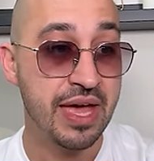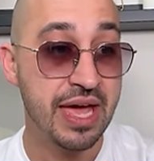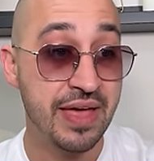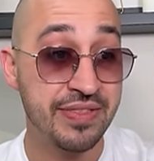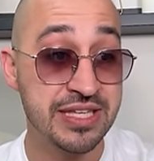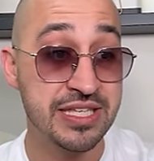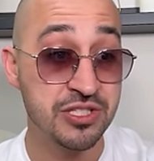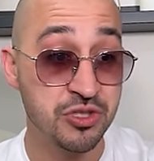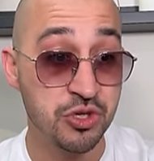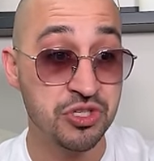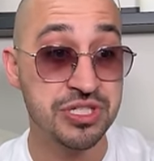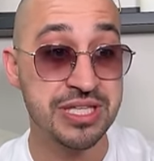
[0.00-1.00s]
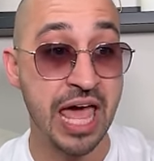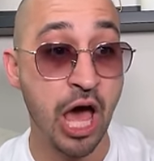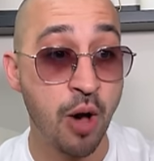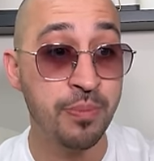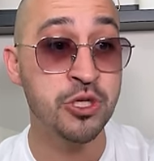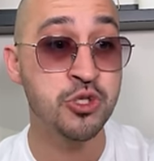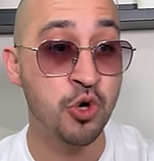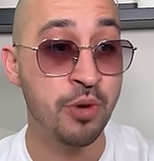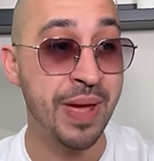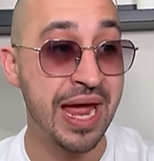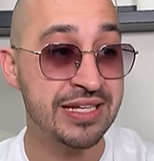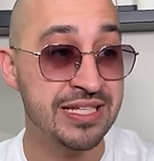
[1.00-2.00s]
And these institutions, to help assure
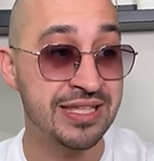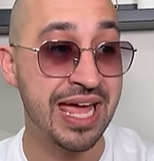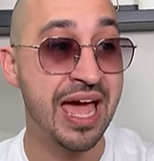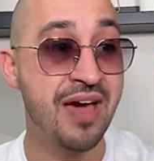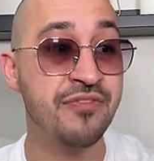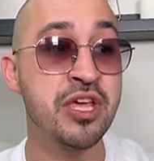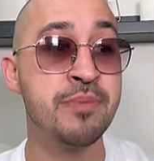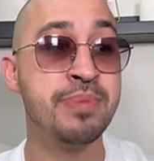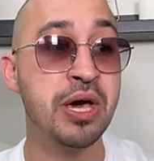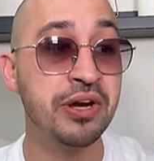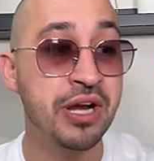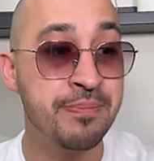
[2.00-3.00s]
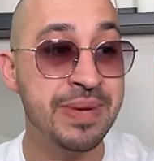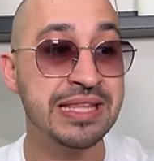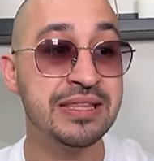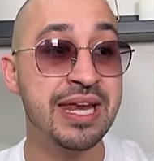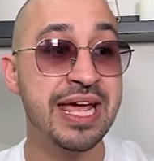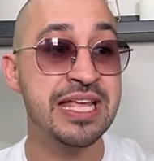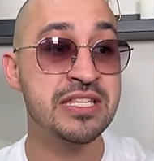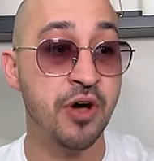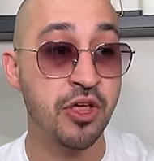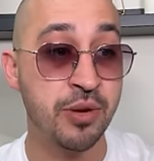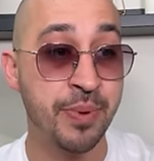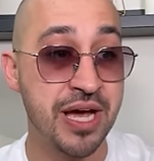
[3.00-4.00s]
banks that they have the ability to meet the needs of
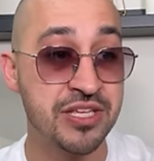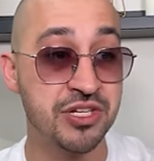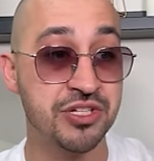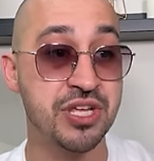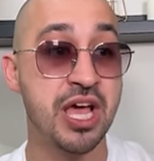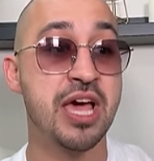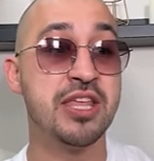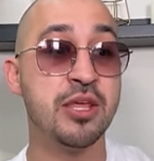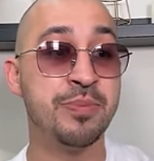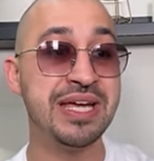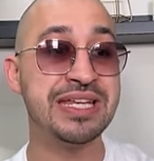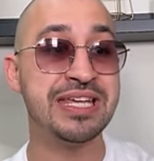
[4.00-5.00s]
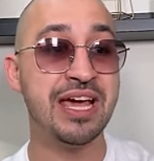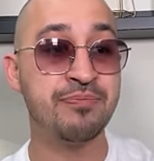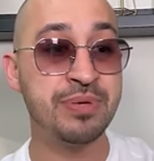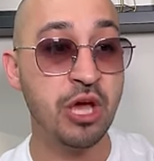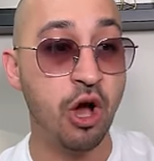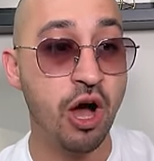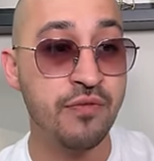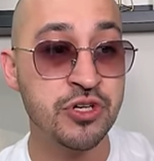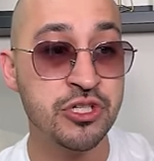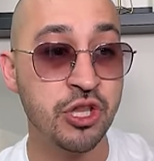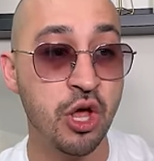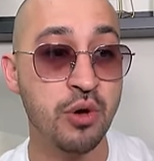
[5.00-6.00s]
all the depositors, the BTFP
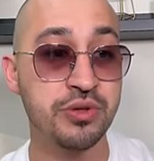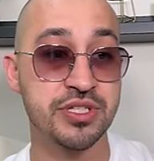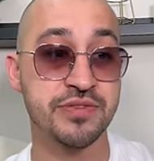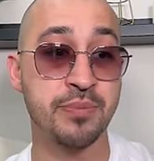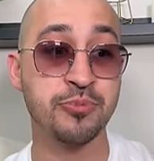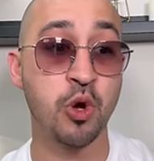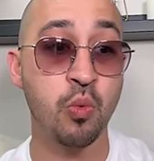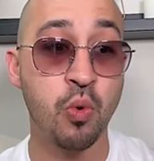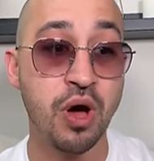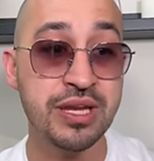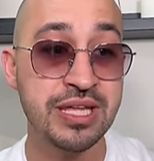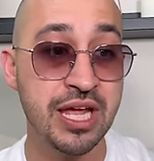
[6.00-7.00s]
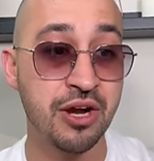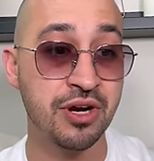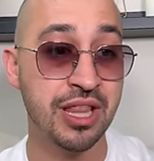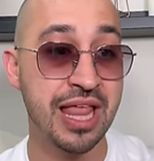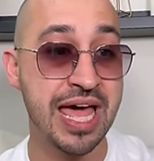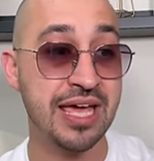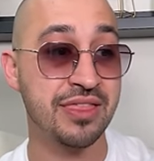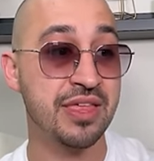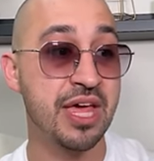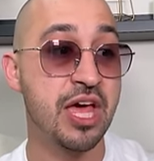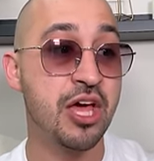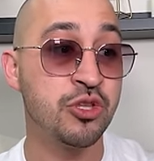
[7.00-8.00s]
offers loans of up to 1 year in length
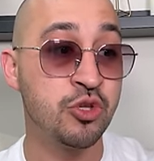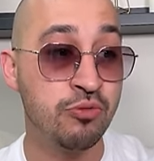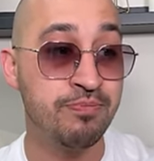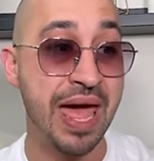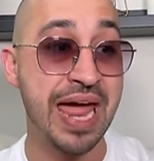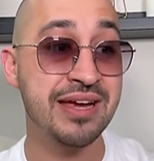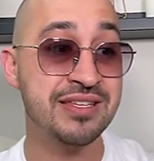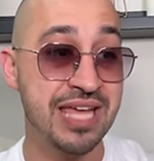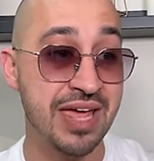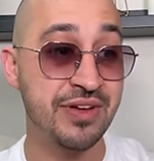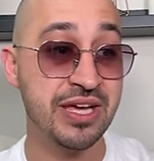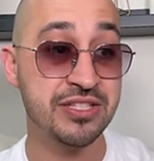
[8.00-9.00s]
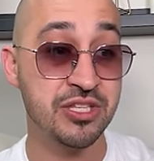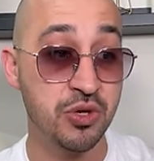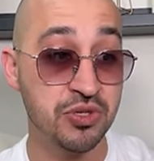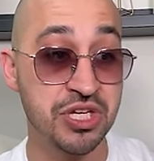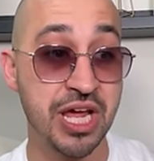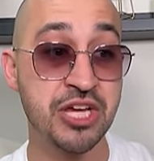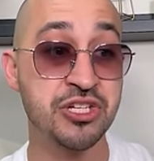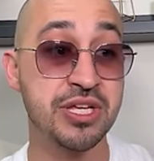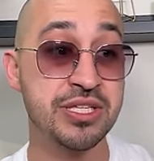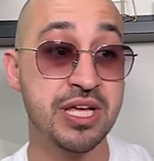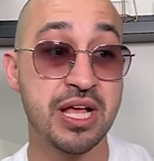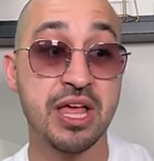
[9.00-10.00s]
to banks, saving
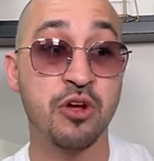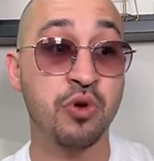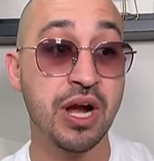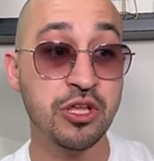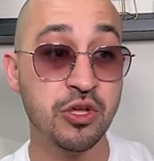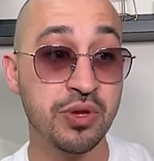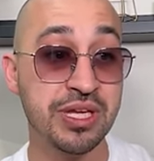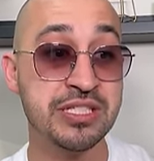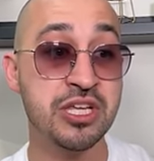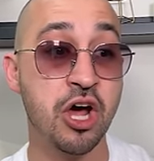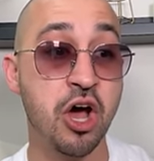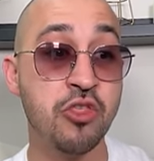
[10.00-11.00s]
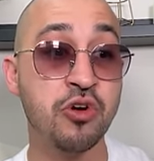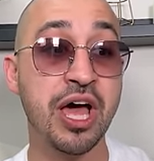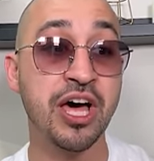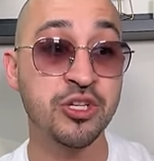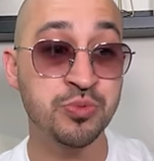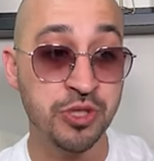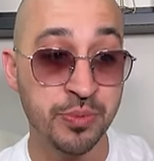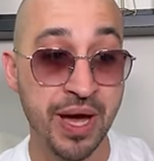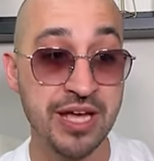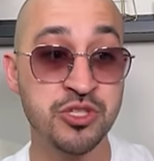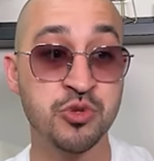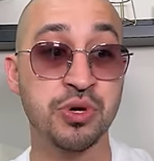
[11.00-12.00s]
associations, credit unions, and other eligible
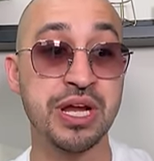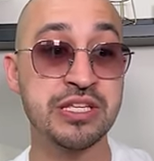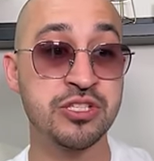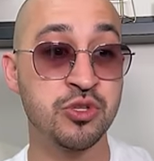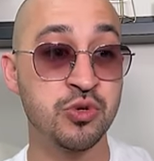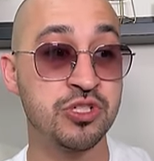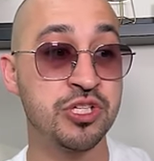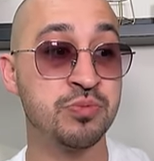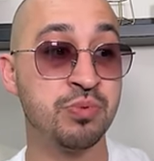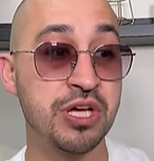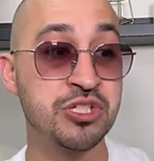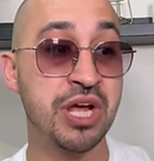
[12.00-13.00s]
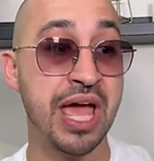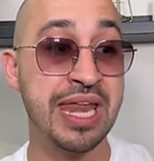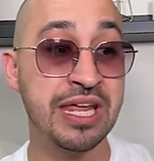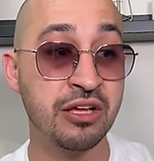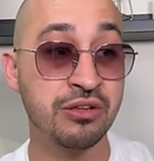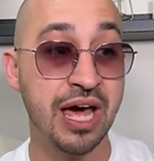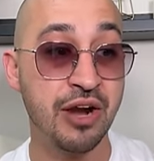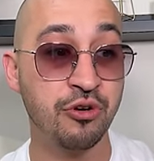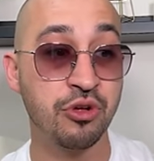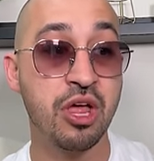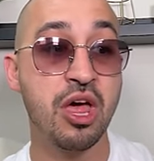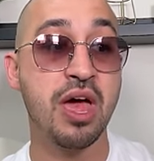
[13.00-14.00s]
depository institutions pledging any
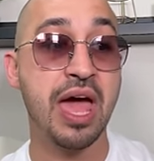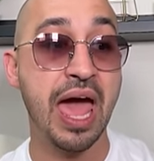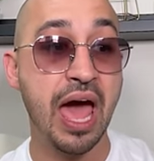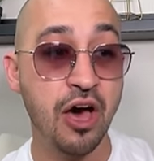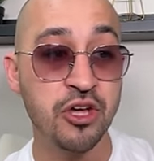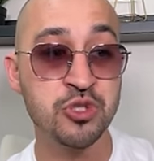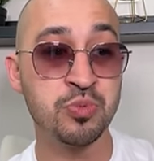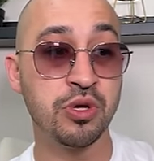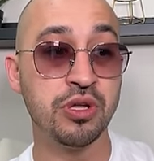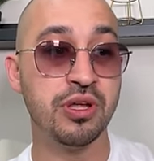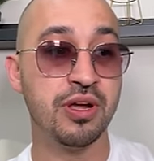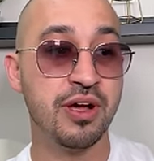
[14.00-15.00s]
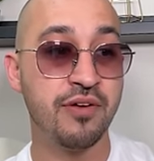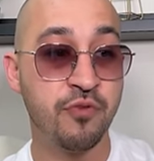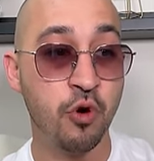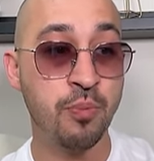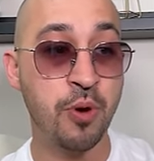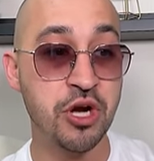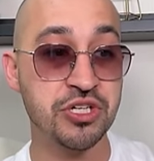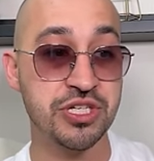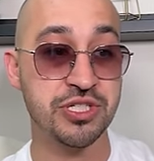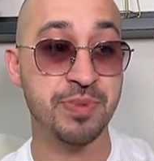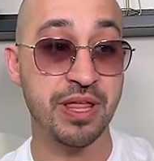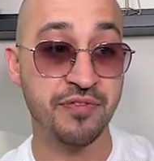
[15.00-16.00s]
collateral eligible for
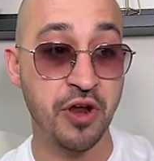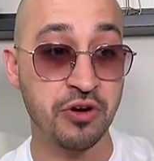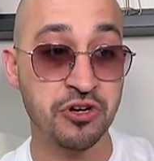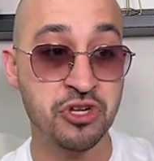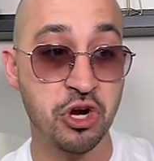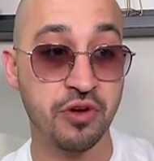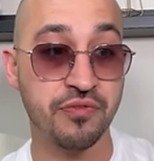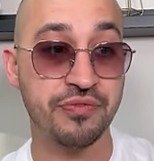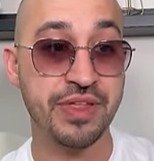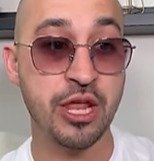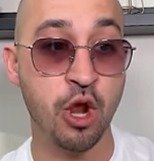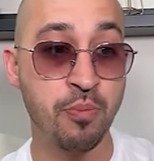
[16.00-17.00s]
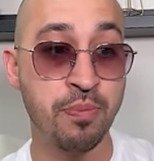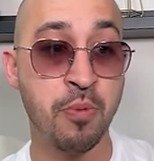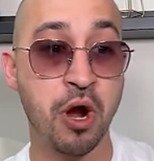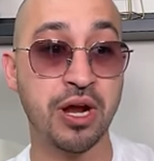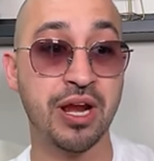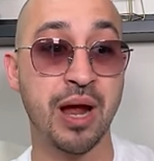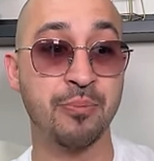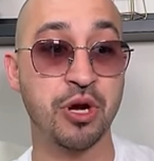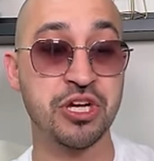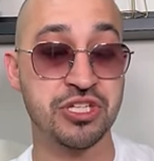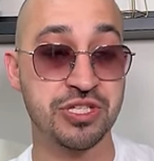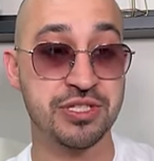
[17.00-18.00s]
purchase by the Federal Reserve in open market
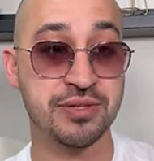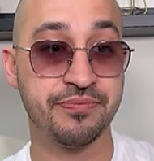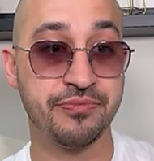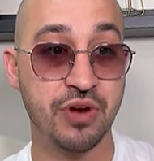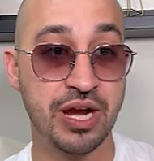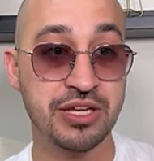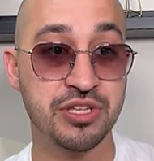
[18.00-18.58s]
operations, right?